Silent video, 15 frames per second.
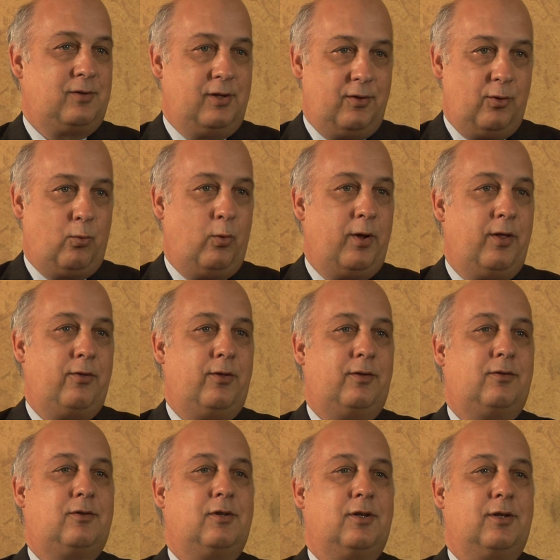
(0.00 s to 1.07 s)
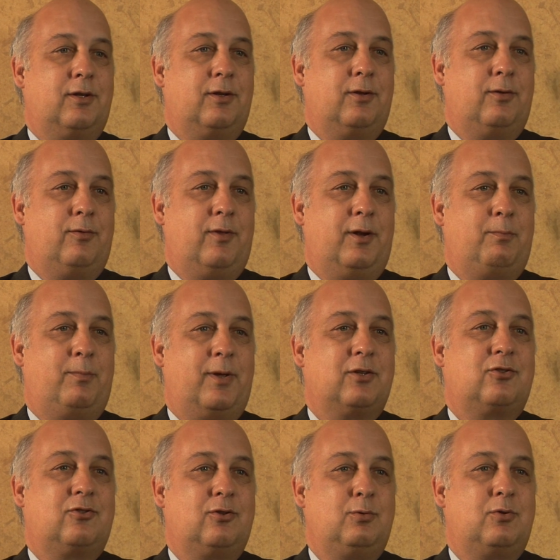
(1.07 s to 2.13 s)
in the way that that
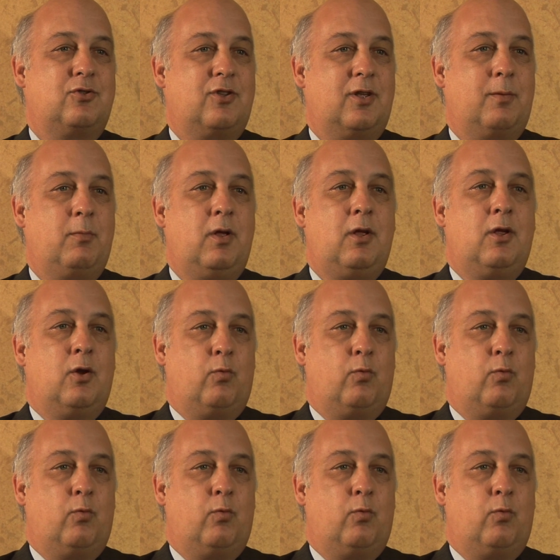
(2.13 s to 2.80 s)
best suits them.